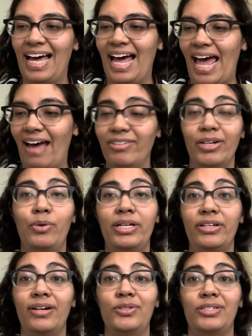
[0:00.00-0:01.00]
Everyone
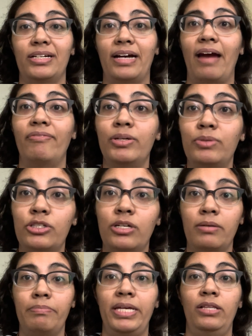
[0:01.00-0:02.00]
knows her. Everyone's going
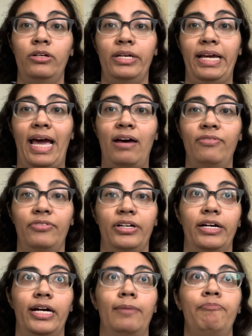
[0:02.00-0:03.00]
to looking out for
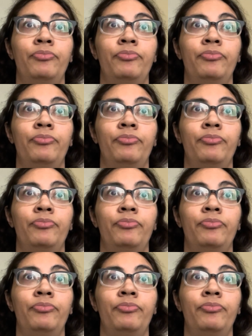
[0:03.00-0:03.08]
her.